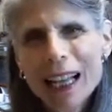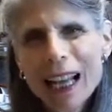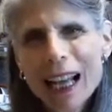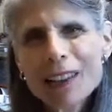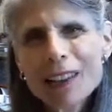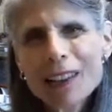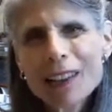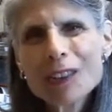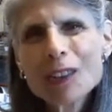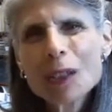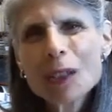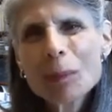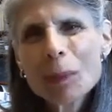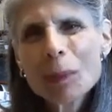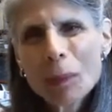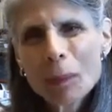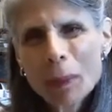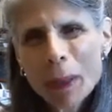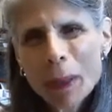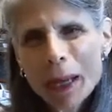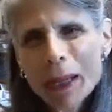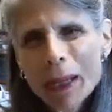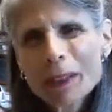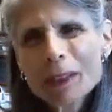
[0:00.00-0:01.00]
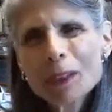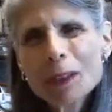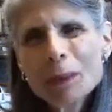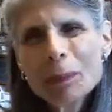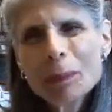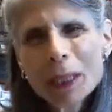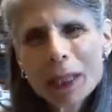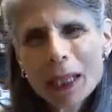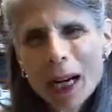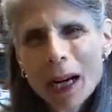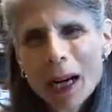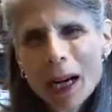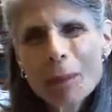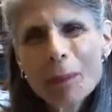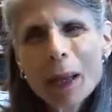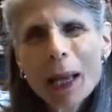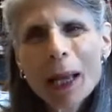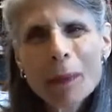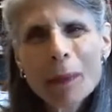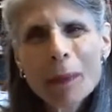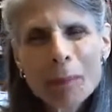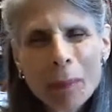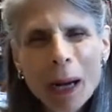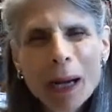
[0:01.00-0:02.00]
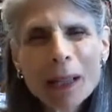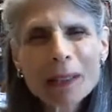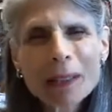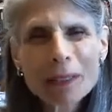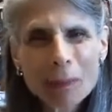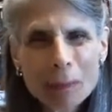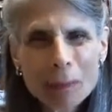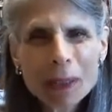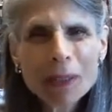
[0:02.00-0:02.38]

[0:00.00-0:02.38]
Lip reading: as she prepared to become a bat